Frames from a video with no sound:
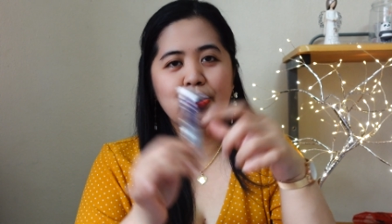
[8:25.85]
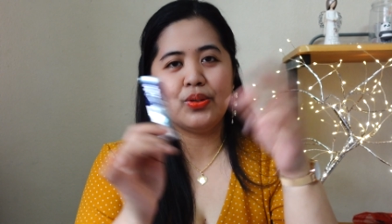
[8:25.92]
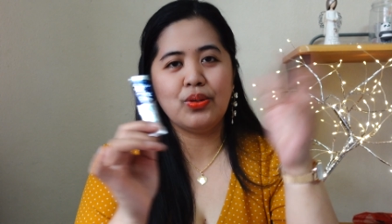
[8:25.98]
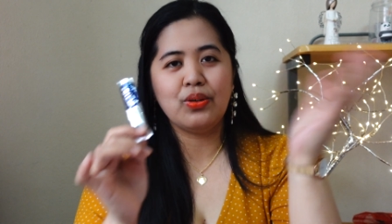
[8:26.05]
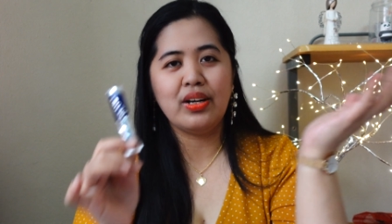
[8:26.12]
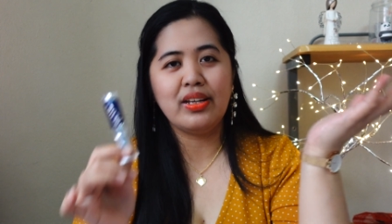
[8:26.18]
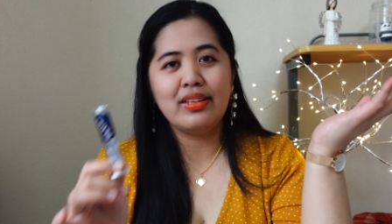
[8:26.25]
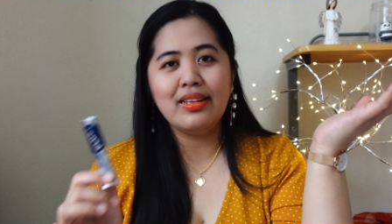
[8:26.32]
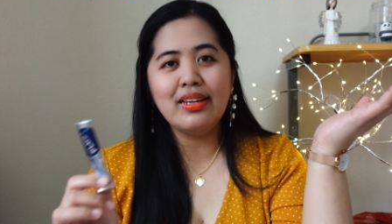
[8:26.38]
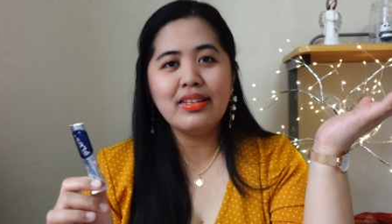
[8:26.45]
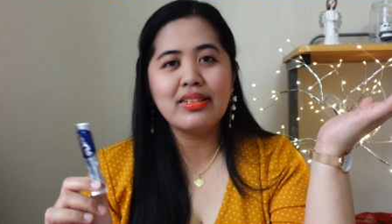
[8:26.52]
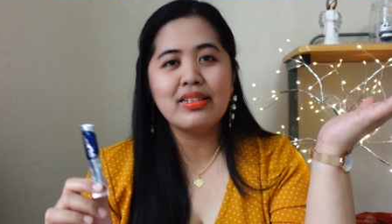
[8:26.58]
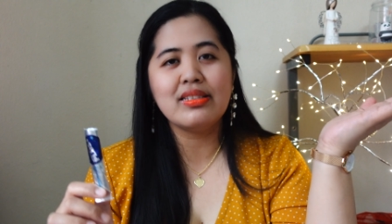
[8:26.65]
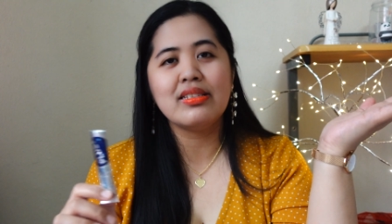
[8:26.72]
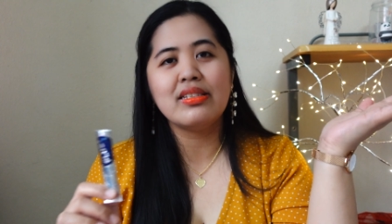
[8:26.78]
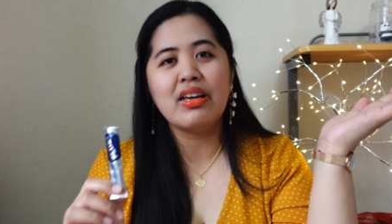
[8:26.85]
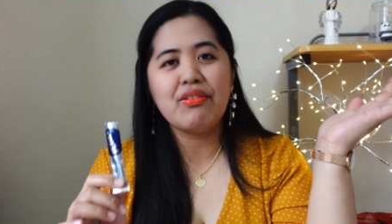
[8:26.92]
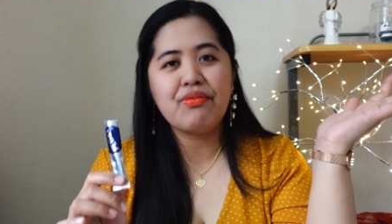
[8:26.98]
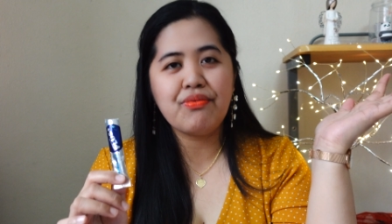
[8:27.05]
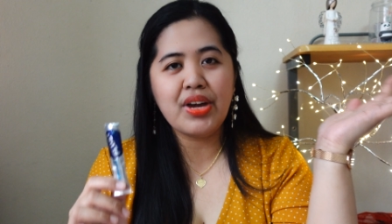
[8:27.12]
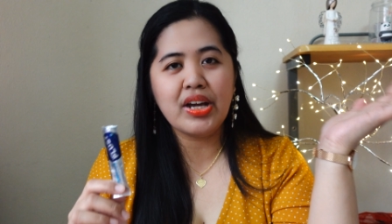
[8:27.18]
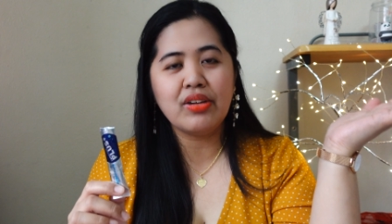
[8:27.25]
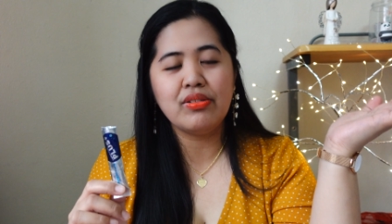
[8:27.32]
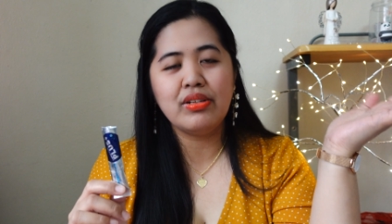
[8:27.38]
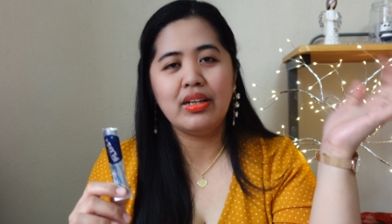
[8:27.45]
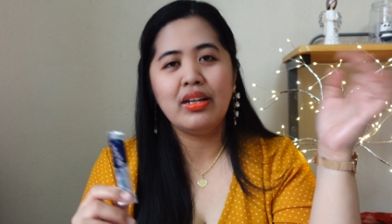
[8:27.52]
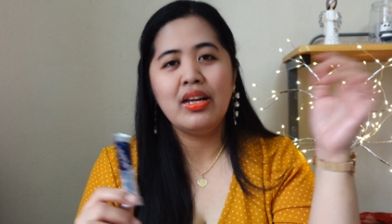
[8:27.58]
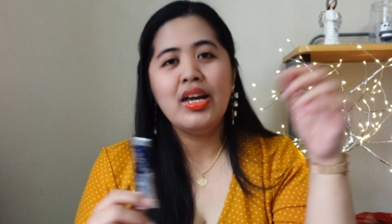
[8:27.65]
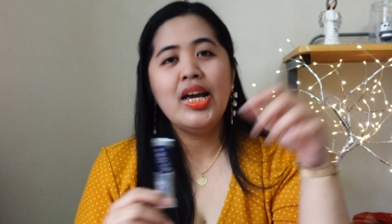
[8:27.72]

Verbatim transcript: So I think that's the effect on it.